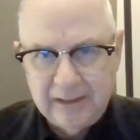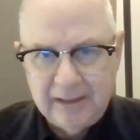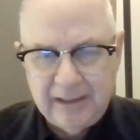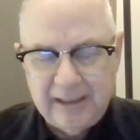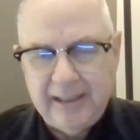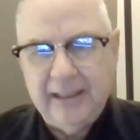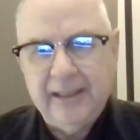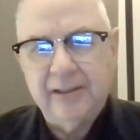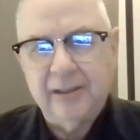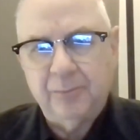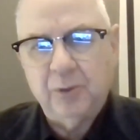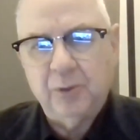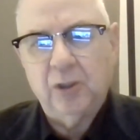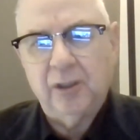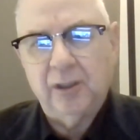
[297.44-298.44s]
had
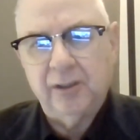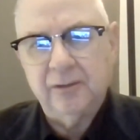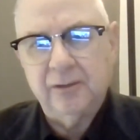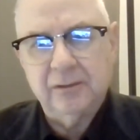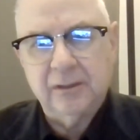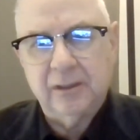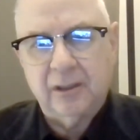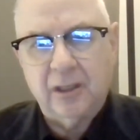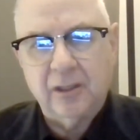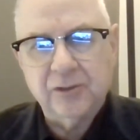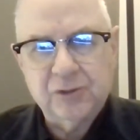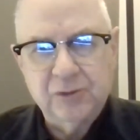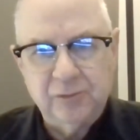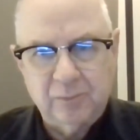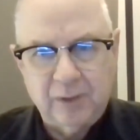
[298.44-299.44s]
upon our
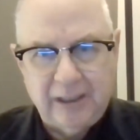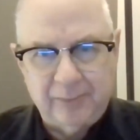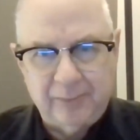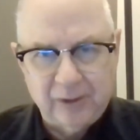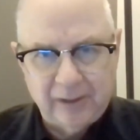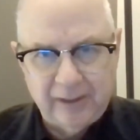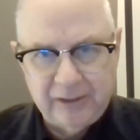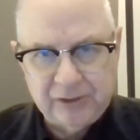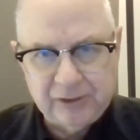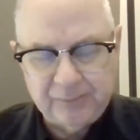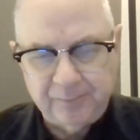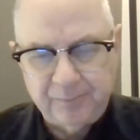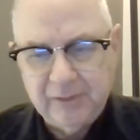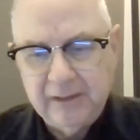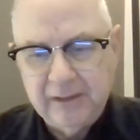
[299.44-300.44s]
student population.
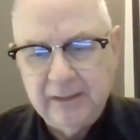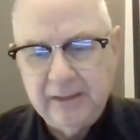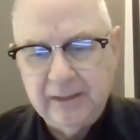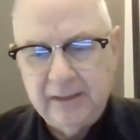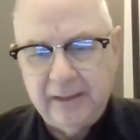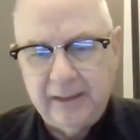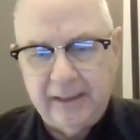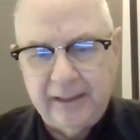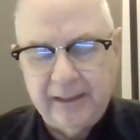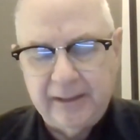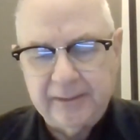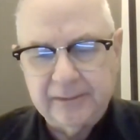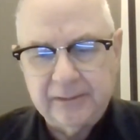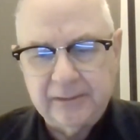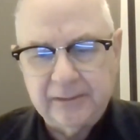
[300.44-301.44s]

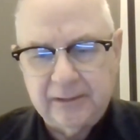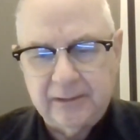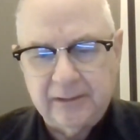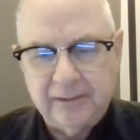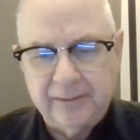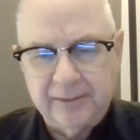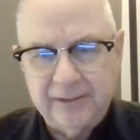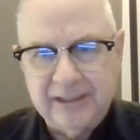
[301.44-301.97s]
And the